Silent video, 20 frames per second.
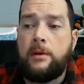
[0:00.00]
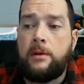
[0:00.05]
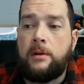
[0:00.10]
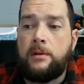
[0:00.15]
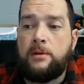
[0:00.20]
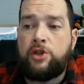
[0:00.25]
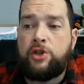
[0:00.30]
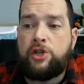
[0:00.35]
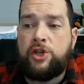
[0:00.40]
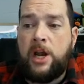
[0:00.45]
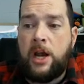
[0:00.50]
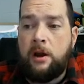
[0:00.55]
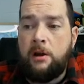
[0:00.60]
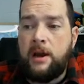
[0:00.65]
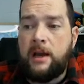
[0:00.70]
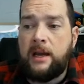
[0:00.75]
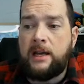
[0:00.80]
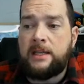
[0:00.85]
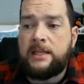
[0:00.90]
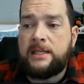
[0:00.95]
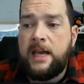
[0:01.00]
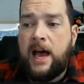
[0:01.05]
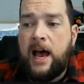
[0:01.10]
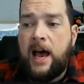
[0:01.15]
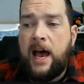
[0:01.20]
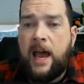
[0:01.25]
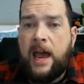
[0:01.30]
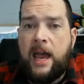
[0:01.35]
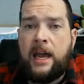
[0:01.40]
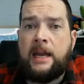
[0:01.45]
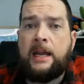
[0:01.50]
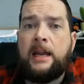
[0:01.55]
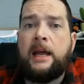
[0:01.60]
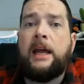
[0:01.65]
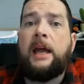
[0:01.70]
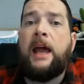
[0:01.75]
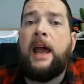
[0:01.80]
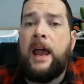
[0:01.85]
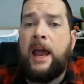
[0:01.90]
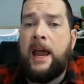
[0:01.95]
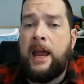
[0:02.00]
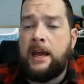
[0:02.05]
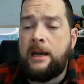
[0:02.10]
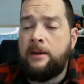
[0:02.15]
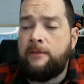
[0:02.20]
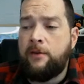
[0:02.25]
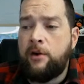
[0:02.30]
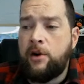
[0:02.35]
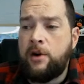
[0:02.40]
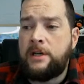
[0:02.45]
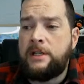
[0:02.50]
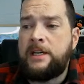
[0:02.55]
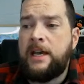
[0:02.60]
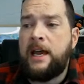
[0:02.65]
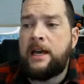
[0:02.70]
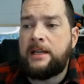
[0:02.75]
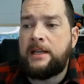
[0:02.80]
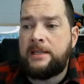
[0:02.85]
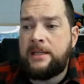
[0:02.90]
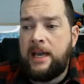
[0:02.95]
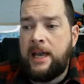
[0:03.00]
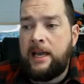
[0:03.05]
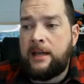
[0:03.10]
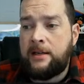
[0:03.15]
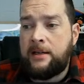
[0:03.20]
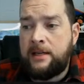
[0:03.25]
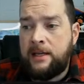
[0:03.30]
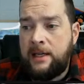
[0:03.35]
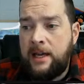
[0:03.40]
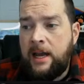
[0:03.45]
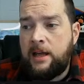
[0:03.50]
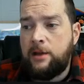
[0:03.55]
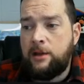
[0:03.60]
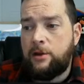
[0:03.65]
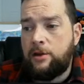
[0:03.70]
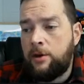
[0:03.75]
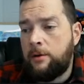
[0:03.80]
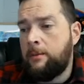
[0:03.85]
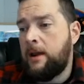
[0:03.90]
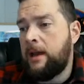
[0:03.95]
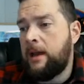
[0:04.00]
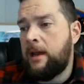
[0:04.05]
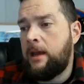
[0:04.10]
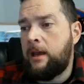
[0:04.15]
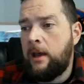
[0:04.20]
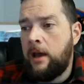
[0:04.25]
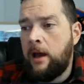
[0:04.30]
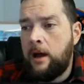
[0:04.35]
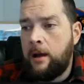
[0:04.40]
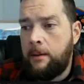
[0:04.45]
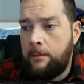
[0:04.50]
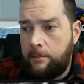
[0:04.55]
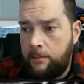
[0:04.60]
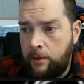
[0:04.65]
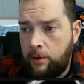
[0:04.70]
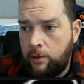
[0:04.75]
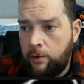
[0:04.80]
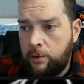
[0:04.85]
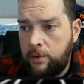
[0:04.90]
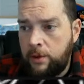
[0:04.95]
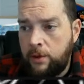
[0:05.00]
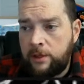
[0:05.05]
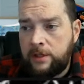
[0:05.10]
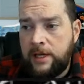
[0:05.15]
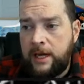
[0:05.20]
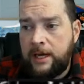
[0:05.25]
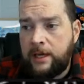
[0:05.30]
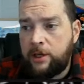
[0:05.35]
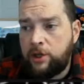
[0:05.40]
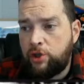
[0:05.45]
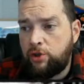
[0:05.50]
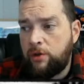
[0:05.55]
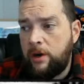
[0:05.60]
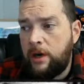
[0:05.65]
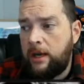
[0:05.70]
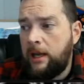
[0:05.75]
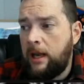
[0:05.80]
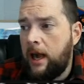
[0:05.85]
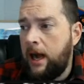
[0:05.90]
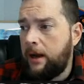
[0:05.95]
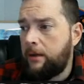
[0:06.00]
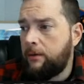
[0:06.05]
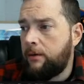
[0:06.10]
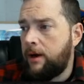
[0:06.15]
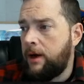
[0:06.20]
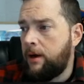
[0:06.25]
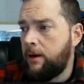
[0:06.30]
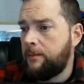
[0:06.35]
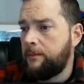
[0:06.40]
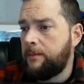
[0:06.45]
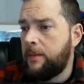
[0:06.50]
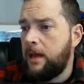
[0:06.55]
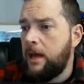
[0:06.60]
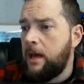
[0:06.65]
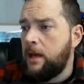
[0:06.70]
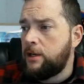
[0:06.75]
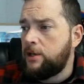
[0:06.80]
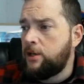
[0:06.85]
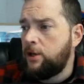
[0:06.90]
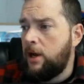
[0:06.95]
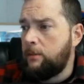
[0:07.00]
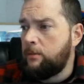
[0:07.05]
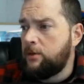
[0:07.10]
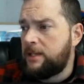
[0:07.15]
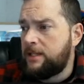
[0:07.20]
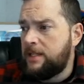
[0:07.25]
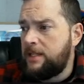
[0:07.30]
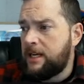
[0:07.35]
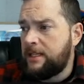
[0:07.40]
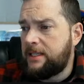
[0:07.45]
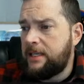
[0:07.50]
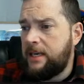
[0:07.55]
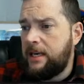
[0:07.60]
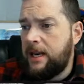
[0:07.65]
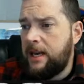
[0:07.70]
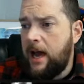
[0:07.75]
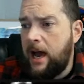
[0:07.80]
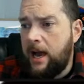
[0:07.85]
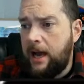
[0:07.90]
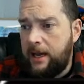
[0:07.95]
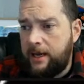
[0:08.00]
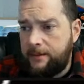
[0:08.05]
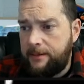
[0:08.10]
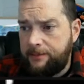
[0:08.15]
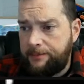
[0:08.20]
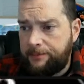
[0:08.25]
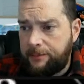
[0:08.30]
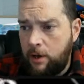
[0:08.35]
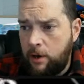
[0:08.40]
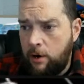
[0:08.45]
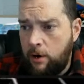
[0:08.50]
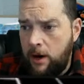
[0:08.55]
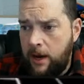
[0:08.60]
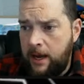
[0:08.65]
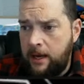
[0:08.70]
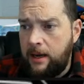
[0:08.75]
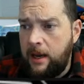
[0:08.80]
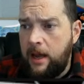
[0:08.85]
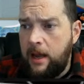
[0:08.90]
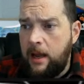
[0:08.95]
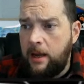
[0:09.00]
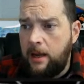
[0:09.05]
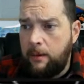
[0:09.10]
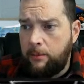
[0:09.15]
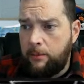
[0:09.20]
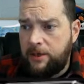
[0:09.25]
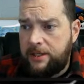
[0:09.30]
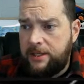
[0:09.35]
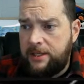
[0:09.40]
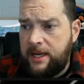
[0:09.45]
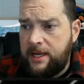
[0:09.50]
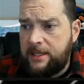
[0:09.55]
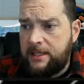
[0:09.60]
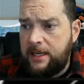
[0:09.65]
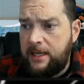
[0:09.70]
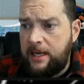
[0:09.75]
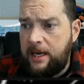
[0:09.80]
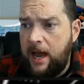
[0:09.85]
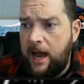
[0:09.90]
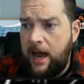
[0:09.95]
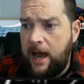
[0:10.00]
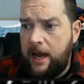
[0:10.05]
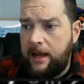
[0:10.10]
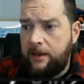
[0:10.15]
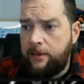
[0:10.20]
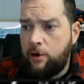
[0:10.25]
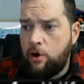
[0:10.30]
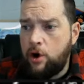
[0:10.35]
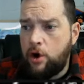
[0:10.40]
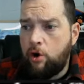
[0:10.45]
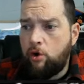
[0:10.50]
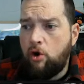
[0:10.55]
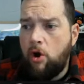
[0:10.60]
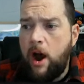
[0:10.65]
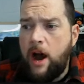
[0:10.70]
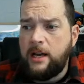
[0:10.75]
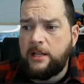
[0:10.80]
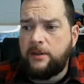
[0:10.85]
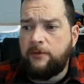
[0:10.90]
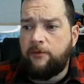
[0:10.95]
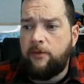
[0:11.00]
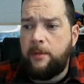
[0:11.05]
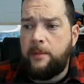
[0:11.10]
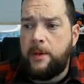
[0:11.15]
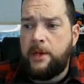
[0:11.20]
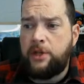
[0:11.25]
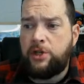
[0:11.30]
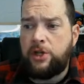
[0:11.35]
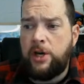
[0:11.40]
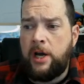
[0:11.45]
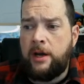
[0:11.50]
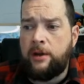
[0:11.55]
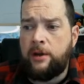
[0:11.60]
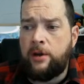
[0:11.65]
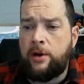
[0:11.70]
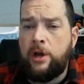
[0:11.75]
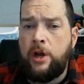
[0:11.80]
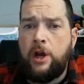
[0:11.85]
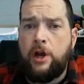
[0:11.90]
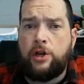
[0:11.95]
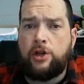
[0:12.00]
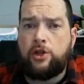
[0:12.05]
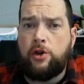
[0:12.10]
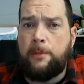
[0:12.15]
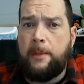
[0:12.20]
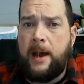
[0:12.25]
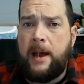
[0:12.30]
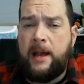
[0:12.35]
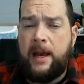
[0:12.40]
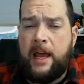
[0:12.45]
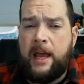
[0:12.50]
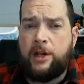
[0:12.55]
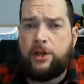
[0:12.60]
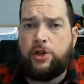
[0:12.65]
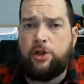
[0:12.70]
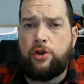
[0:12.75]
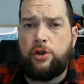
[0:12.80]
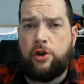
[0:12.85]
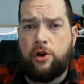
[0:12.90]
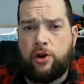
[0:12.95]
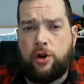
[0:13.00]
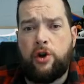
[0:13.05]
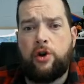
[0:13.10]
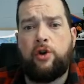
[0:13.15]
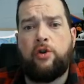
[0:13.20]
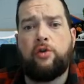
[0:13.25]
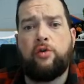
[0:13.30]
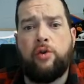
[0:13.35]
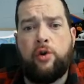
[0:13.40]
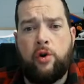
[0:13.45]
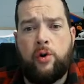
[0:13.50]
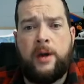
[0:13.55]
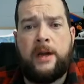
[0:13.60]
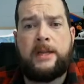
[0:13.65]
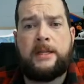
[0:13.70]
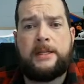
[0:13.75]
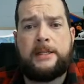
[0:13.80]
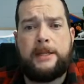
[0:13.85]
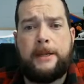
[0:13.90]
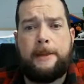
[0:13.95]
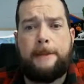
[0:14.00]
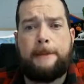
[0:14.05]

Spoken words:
sharing a side and a vertex, and together they're making up, looks like a straight line right here. So number 6 and 9, all right? Number 6 and 9, they're across from each other, so by nature they're congruent,